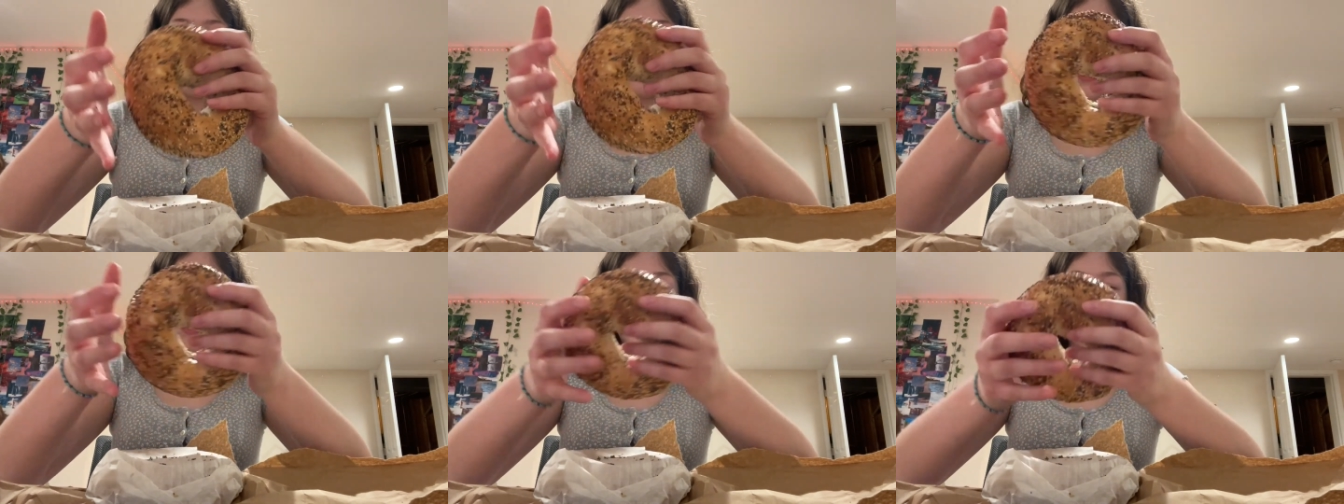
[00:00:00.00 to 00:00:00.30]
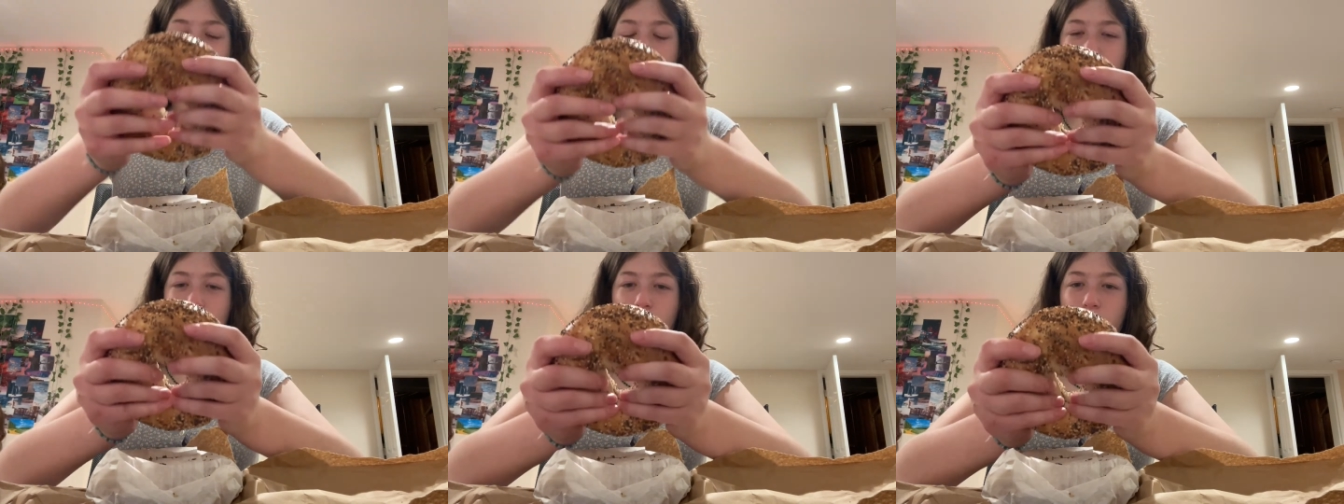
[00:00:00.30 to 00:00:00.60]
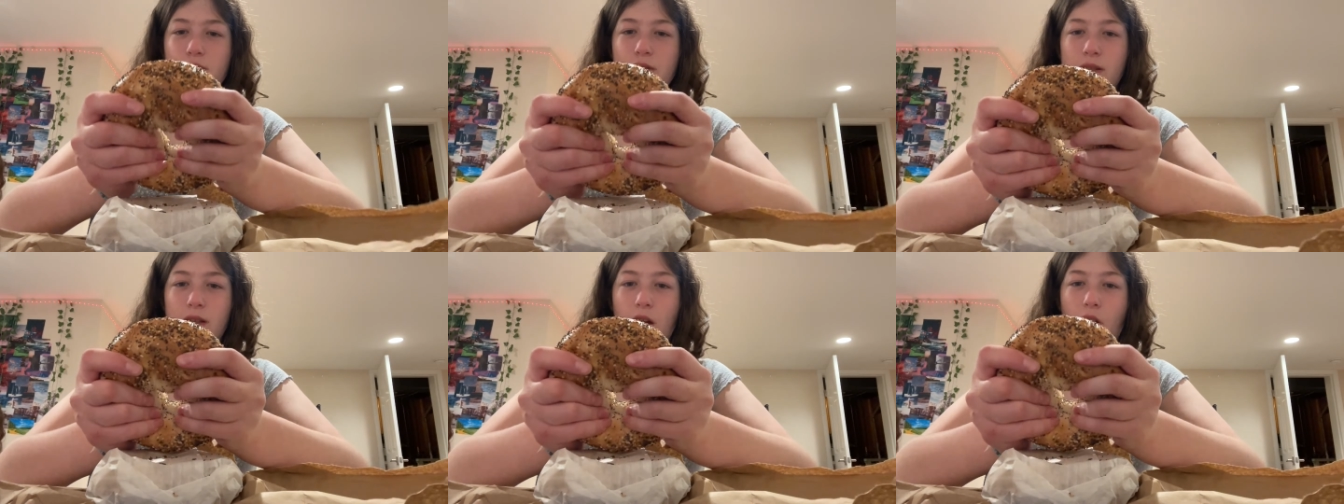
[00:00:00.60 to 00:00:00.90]
I just
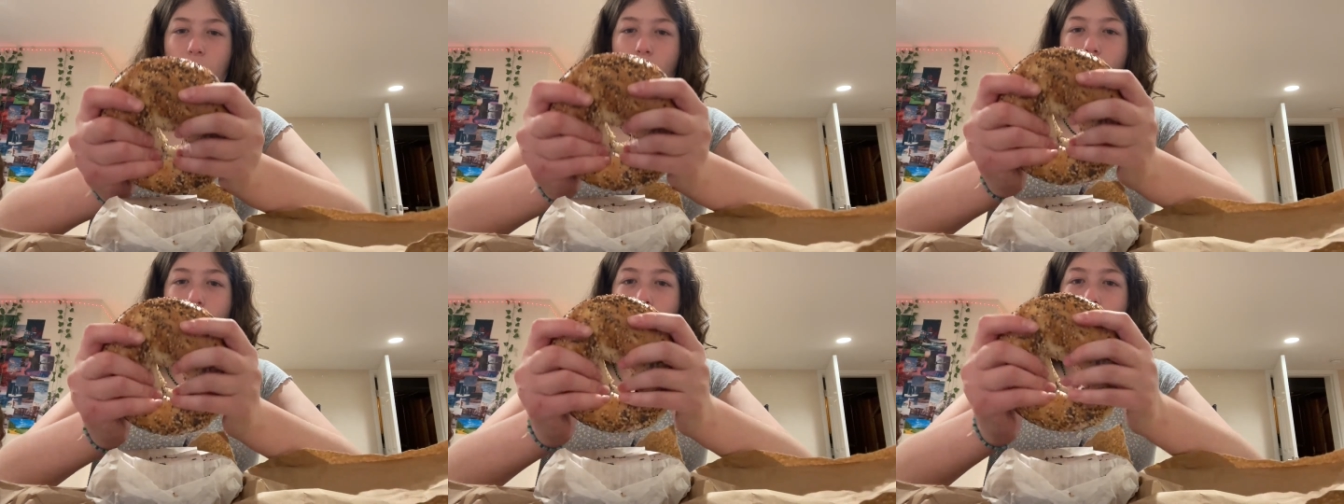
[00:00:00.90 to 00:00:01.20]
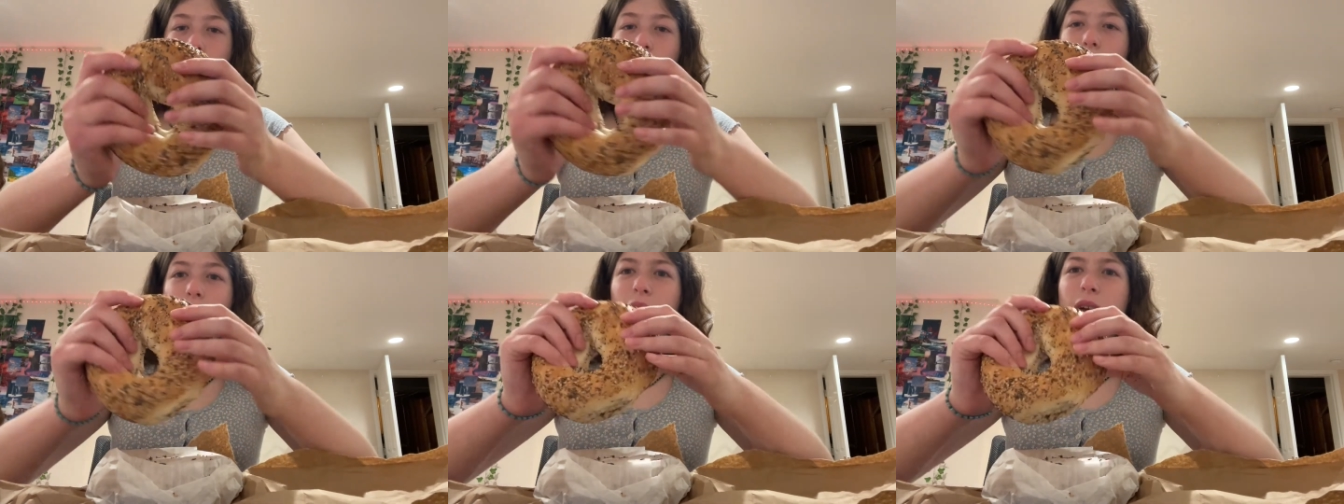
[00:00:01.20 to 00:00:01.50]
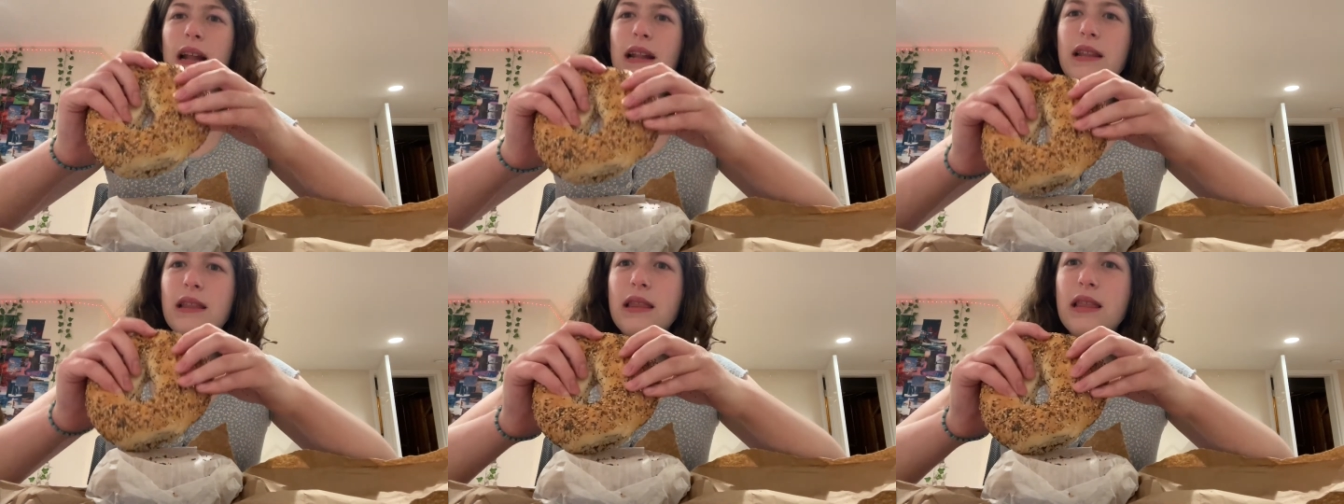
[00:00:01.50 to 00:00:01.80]
squeezed it all.
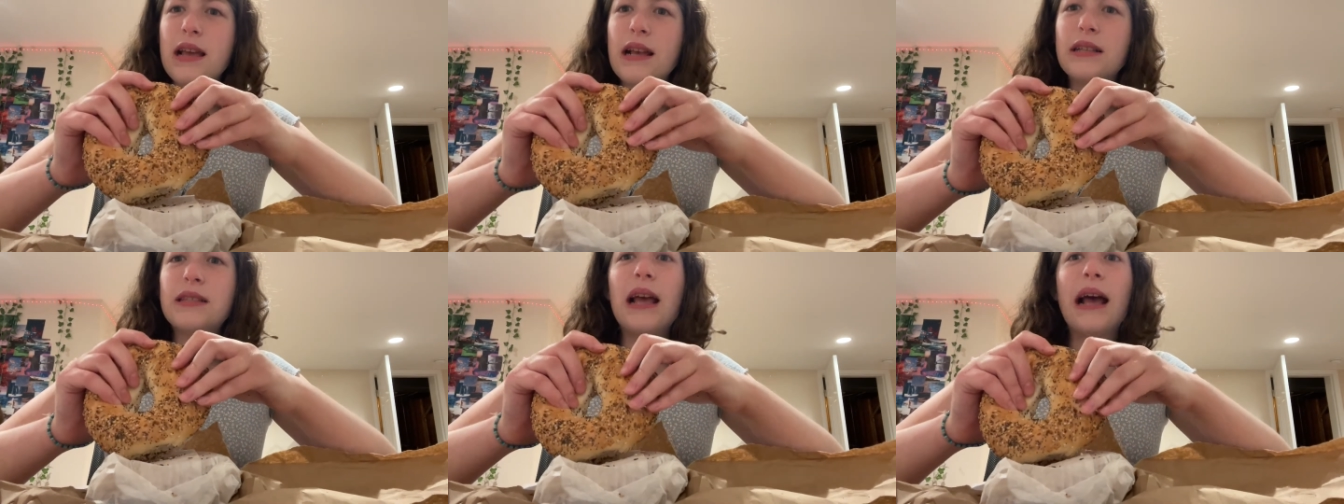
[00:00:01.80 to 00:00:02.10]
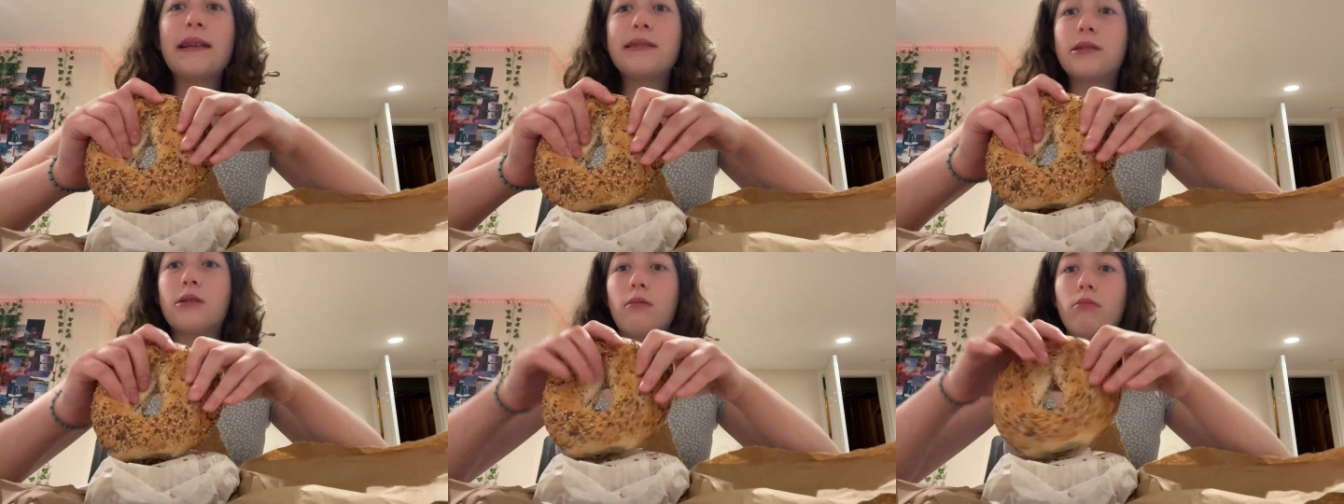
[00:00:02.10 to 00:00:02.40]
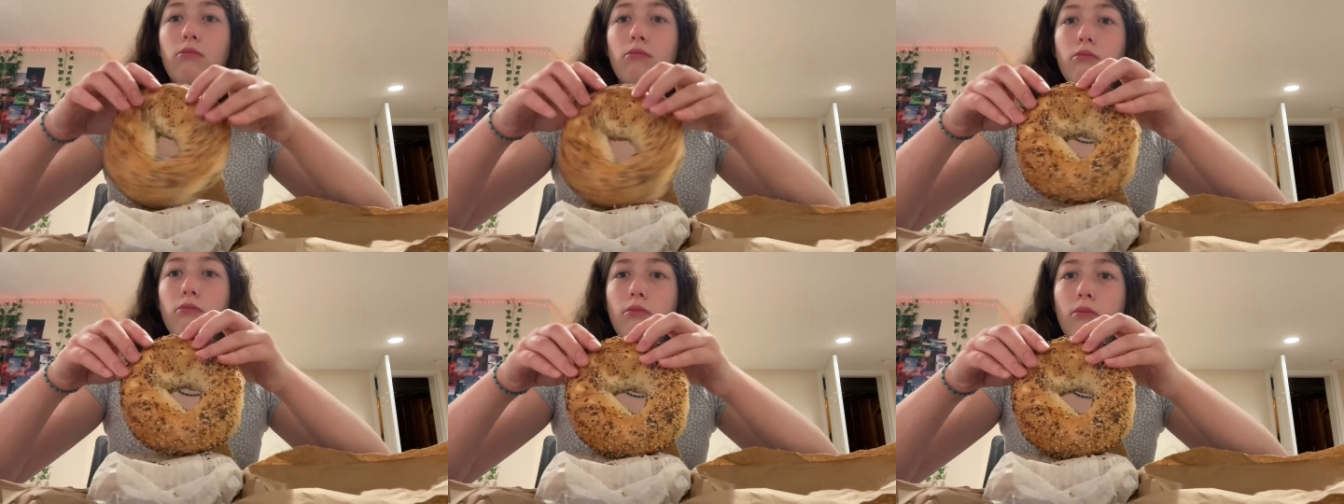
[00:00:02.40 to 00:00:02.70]
This has the
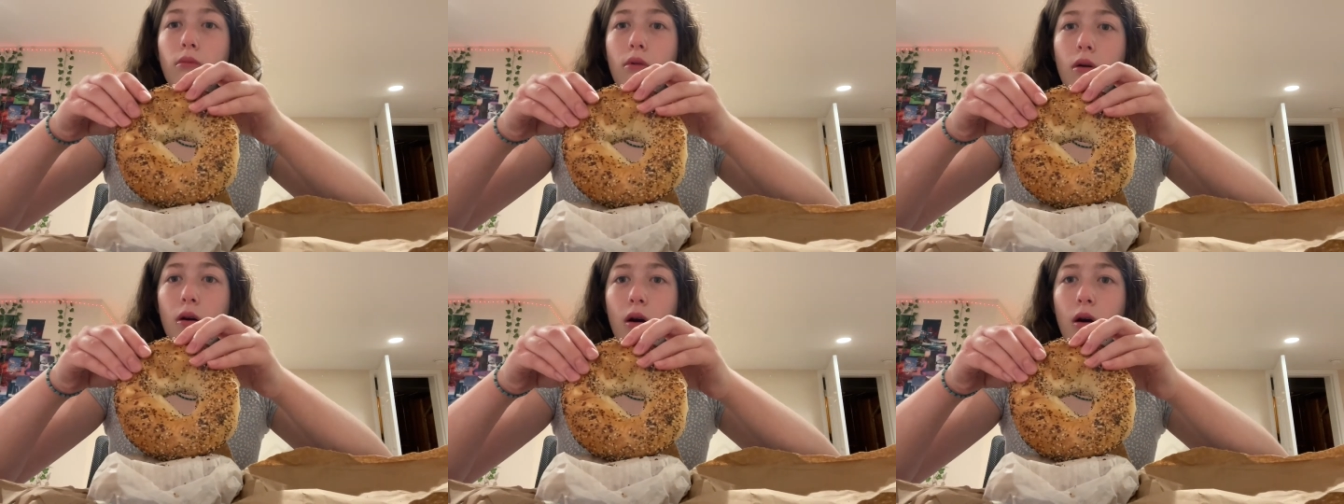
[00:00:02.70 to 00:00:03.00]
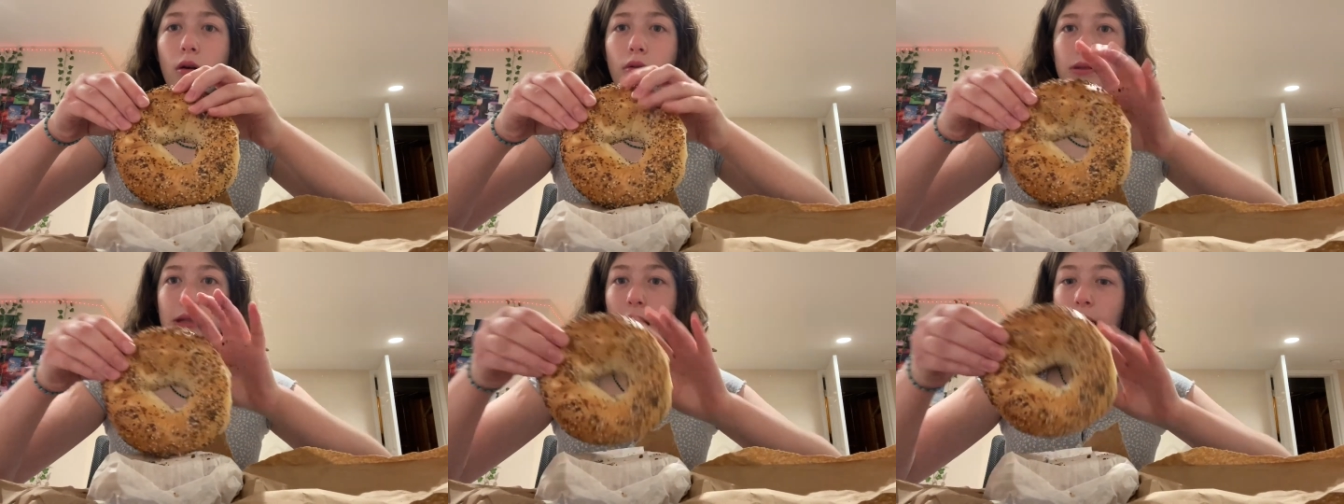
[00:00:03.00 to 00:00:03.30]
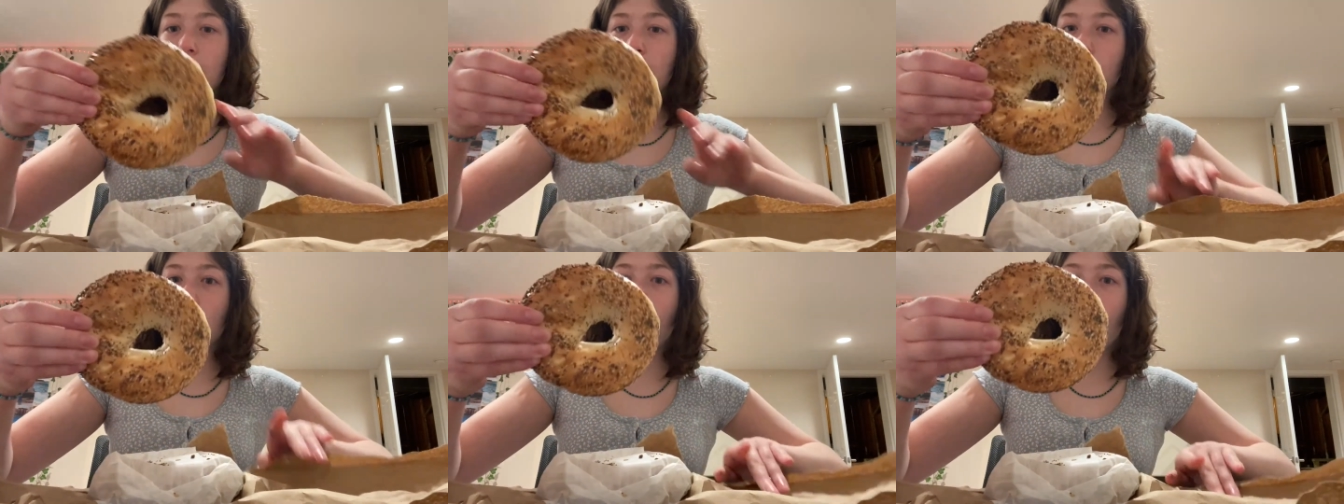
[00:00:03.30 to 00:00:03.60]
most, I
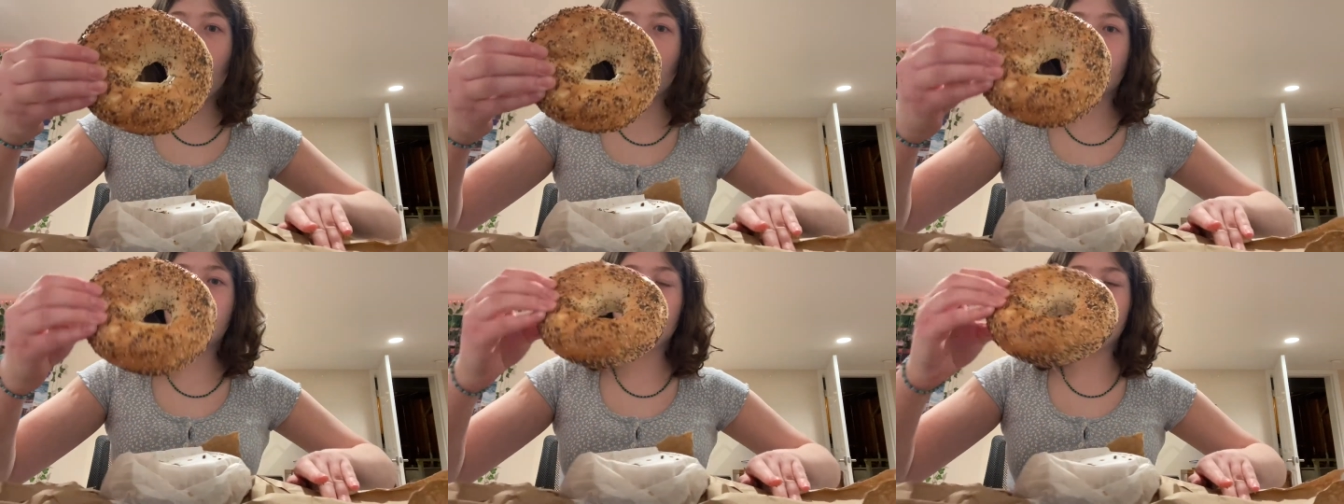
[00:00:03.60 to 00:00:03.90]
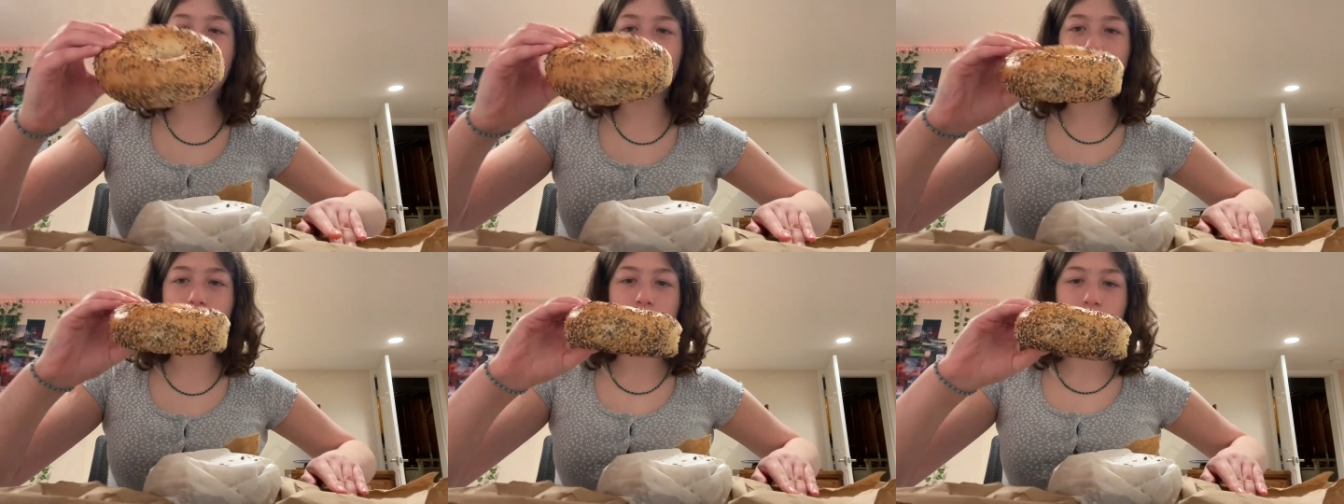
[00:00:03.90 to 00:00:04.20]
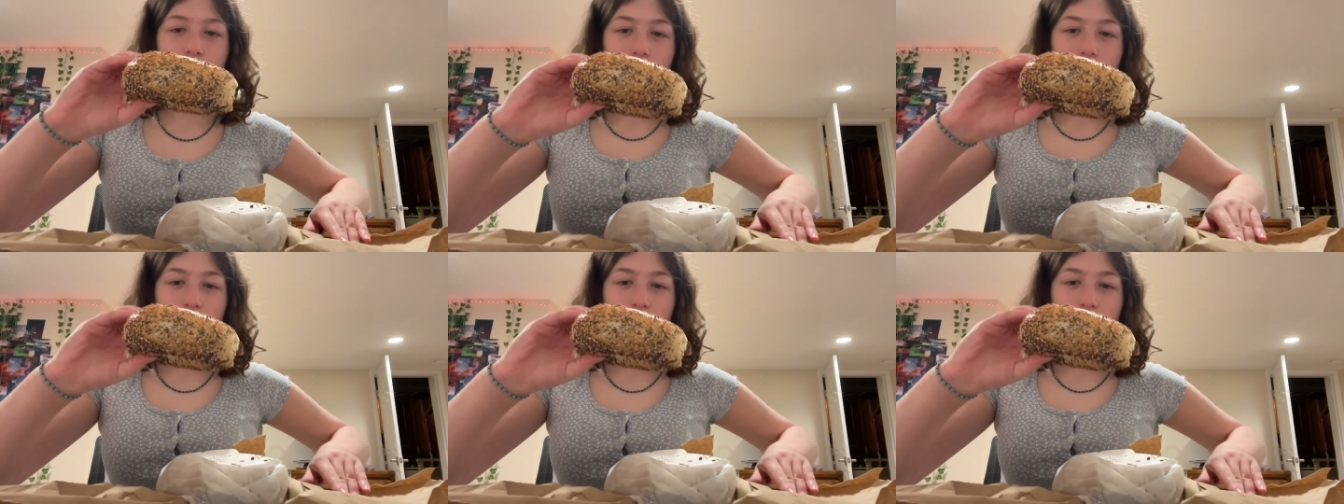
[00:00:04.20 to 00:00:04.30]
love this,